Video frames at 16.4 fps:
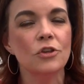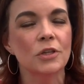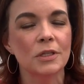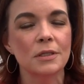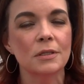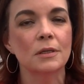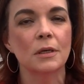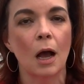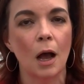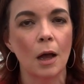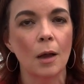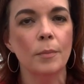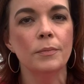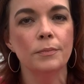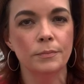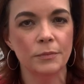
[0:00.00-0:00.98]
Just
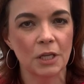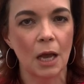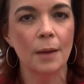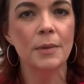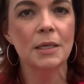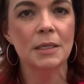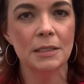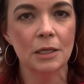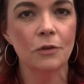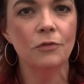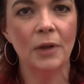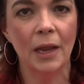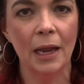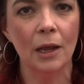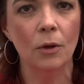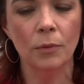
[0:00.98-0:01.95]
calm, calm yourself
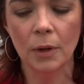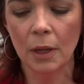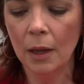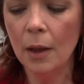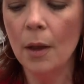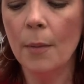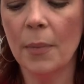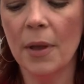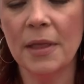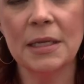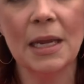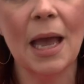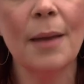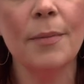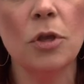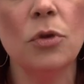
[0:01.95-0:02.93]
down. By the
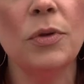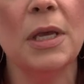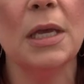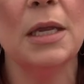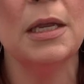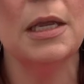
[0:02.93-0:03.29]
time you get